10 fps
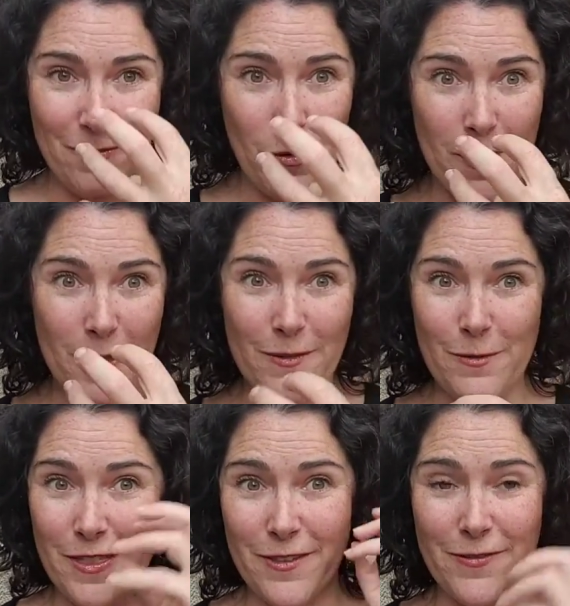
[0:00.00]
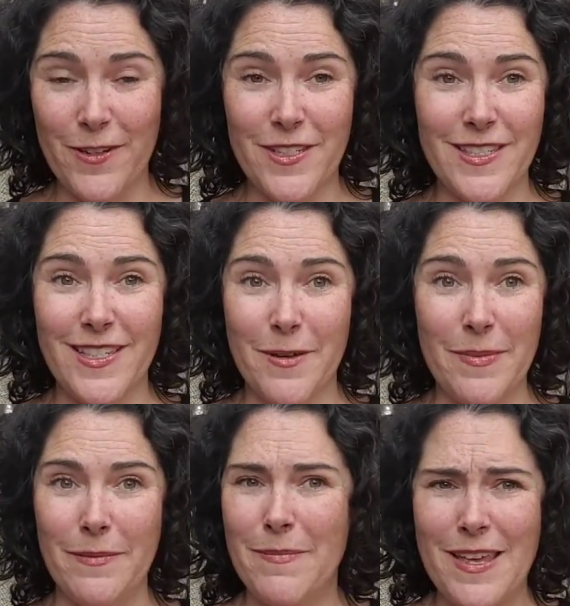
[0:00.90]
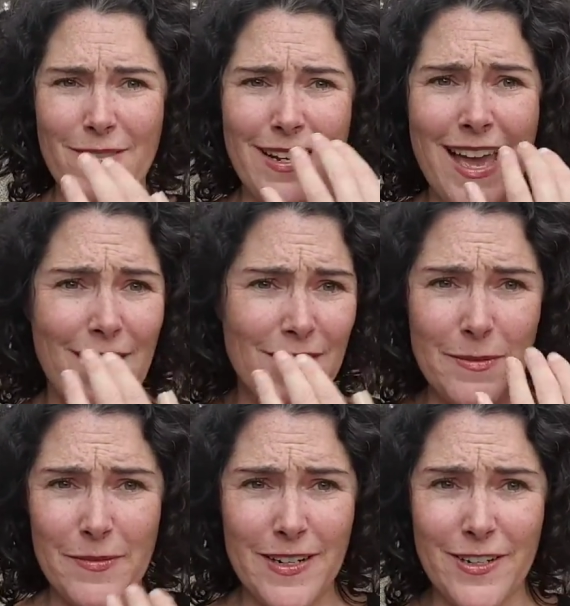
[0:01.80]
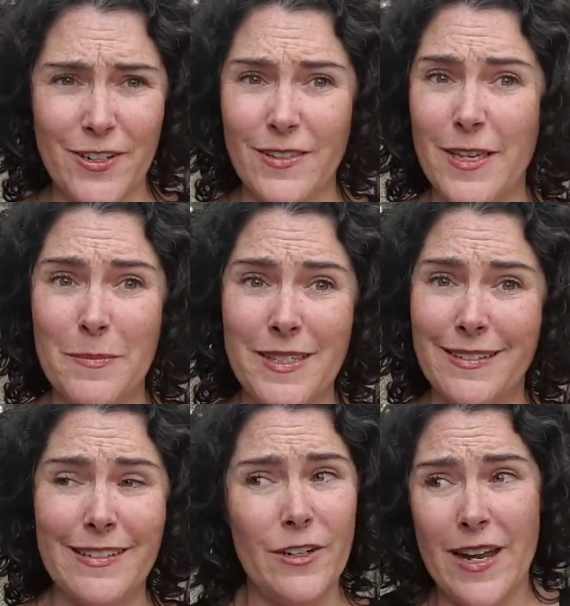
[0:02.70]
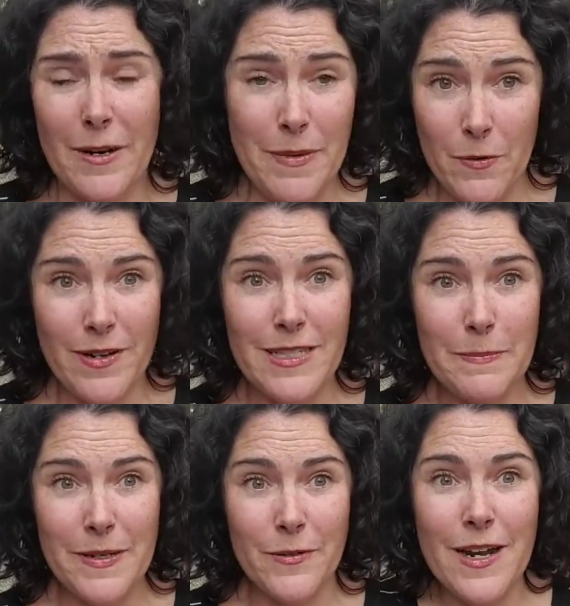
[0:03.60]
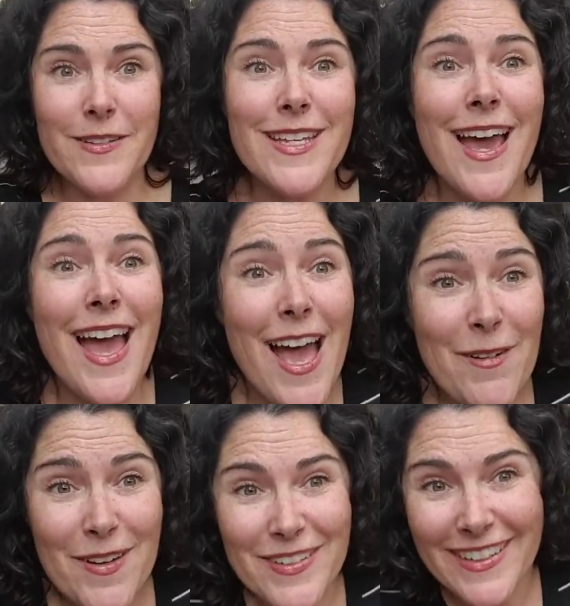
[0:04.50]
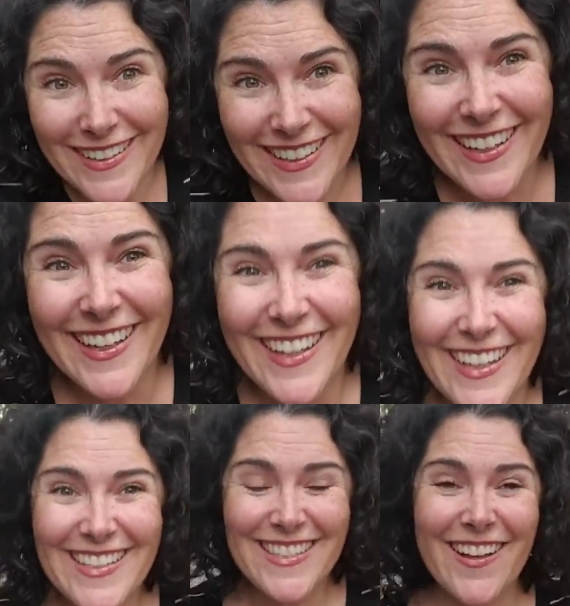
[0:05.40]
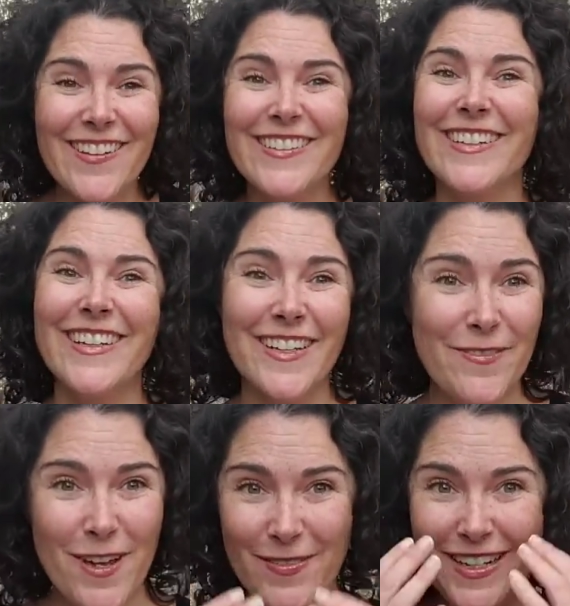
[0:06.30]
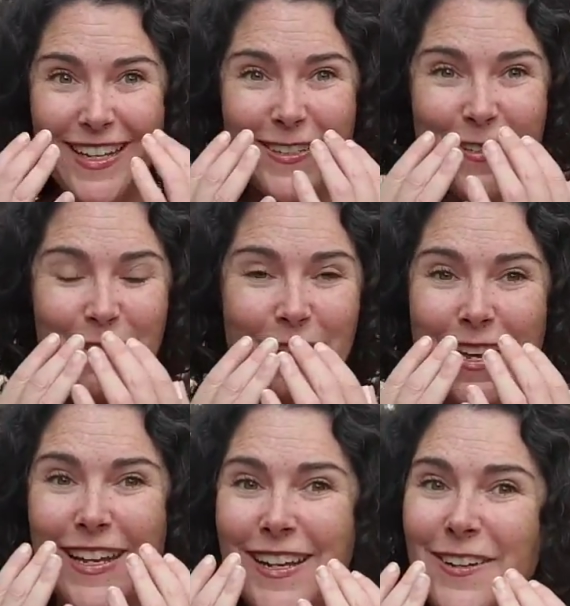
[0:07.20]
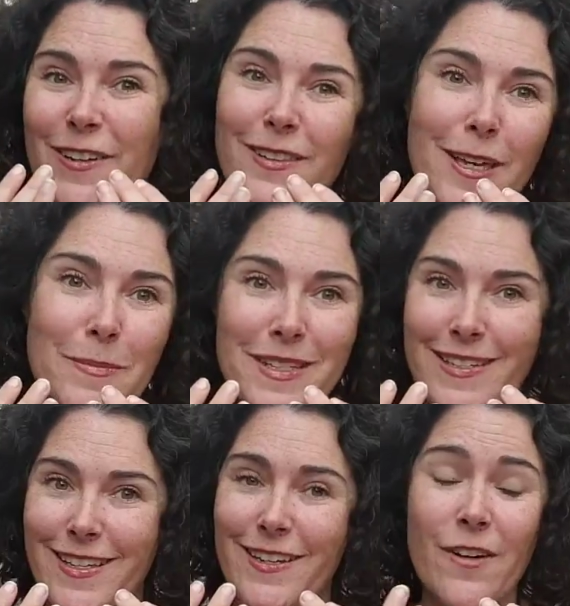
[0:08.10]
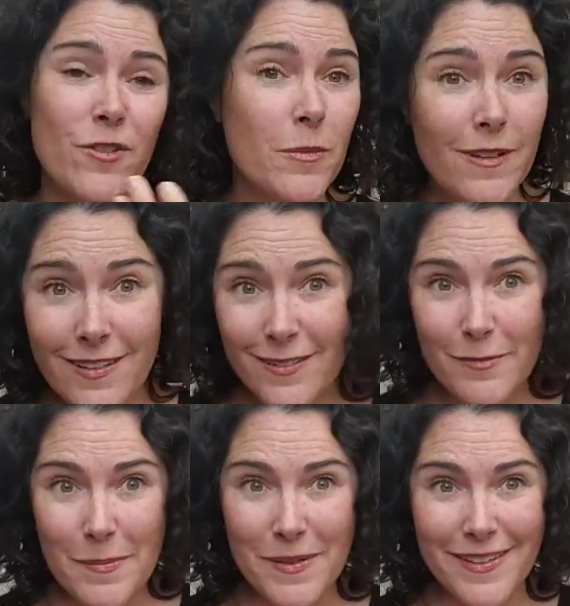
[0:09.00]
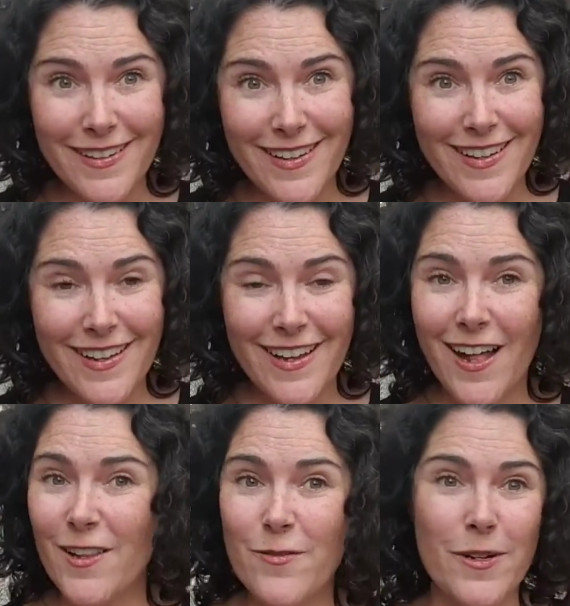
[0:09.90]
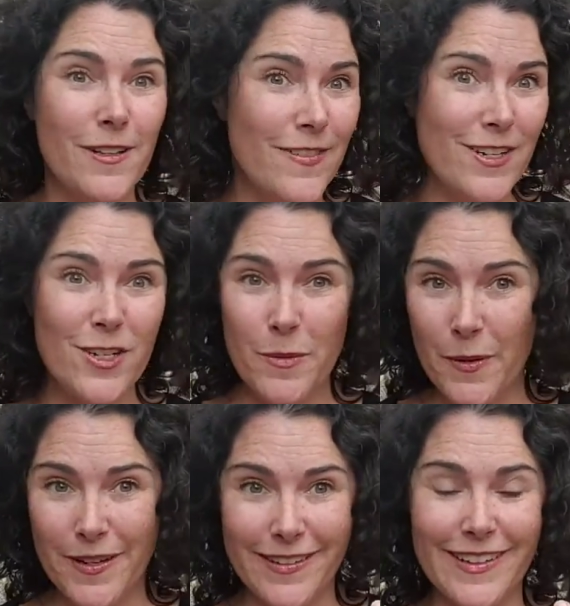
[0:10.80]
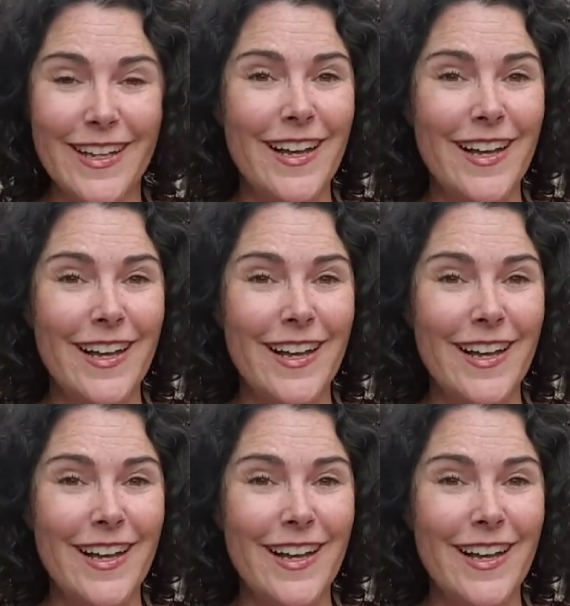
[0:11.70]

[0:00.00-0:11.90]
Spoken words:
oil with the first sip, and may even have some of it on your lips, and your head might want to spin around. However, it's all good. If you ever get any on your lips and it's uncomfortable, remember, olive oil, vegetable oil,